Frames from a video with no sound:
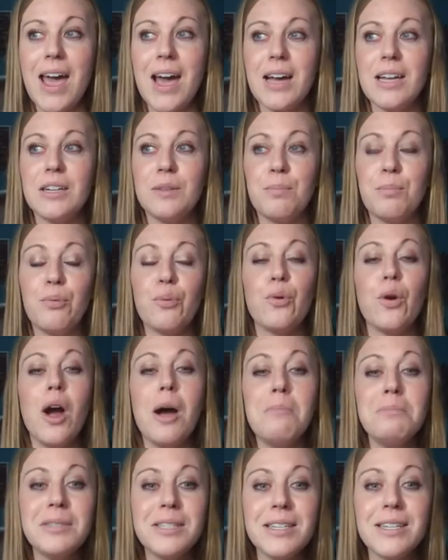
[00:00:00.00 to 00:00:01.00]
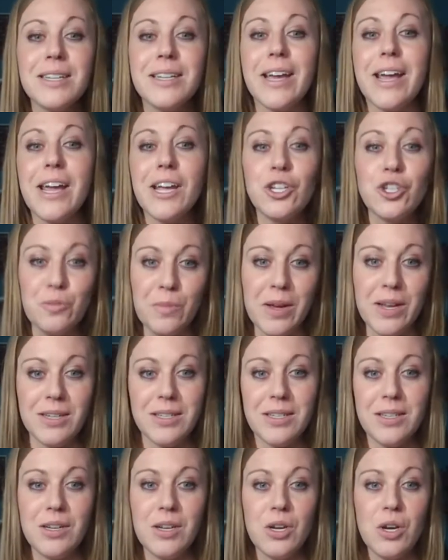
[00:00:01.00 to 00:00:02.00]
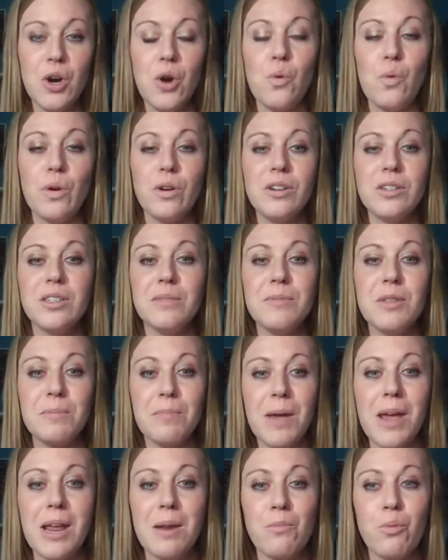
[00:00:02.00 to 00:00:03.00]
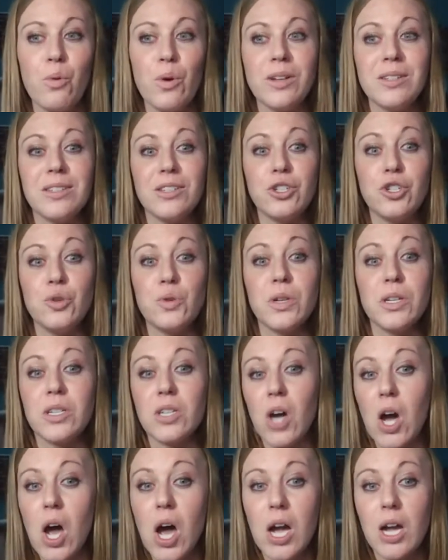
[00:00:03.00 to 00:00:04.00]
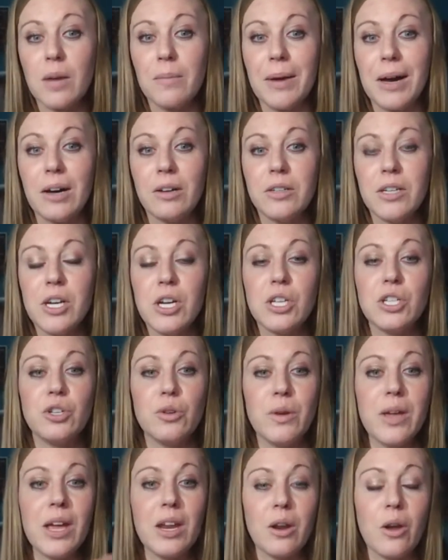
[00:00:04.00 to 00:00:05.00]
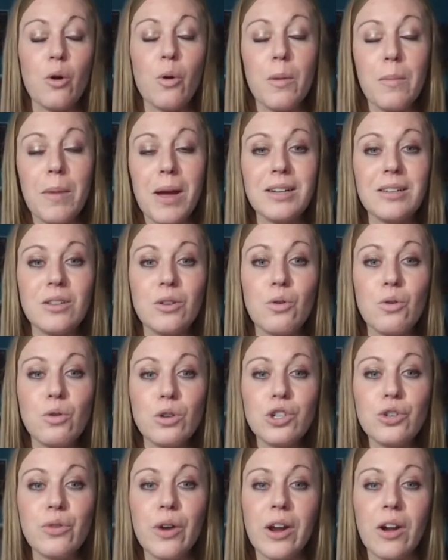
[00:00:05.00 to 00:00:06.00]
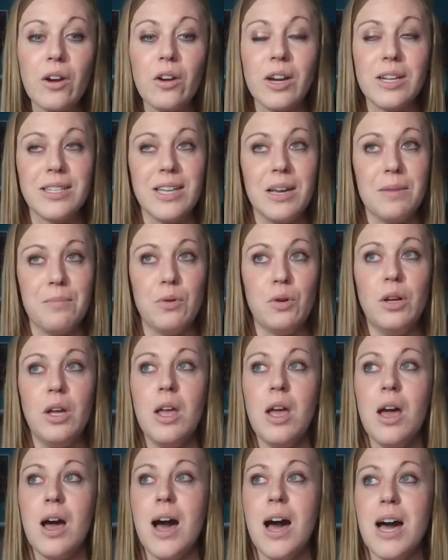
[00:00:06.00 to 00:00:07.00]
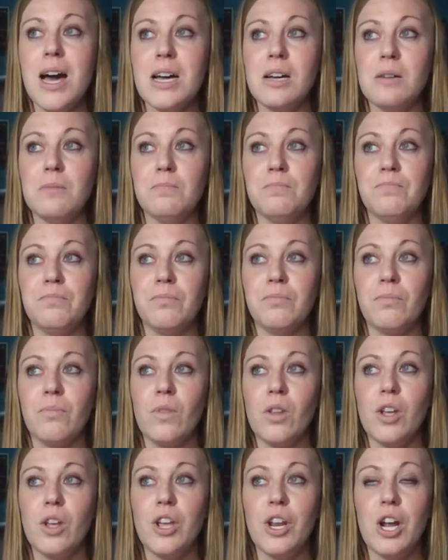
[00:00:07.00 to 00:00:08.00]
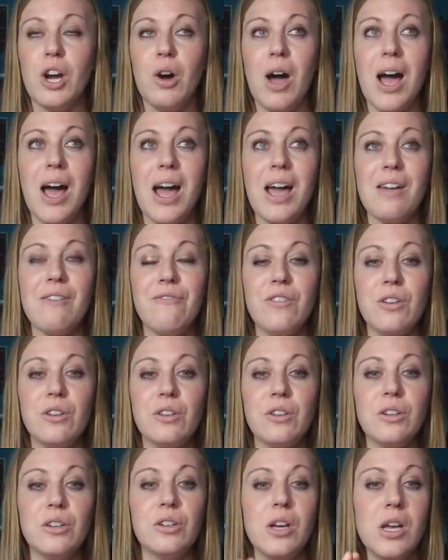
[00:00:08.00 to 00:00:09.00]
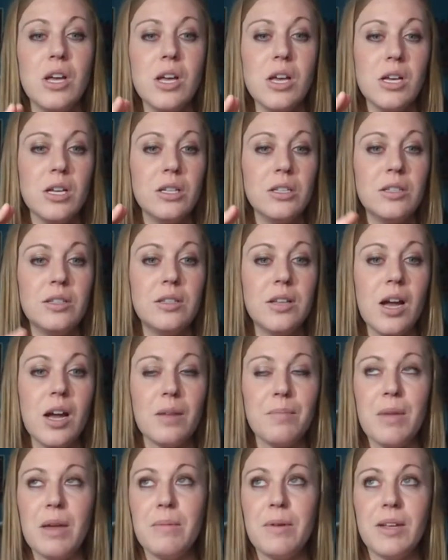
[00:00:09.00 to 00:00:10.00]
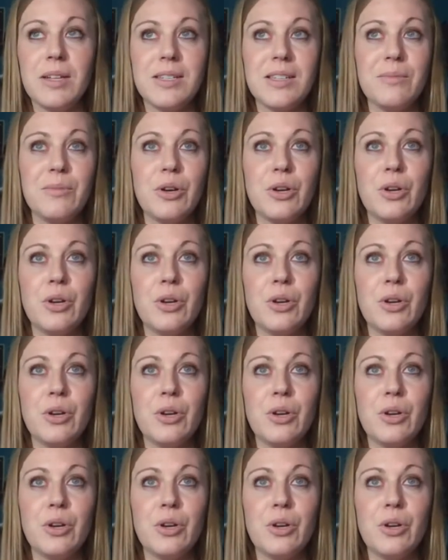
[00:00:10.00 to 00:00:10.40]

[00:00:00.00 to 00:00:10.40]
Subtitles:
and prompt engagement? What are some of the pain points that you can talk about? So again, going back to the course creator example, you know, I feel stuck. Maybe it's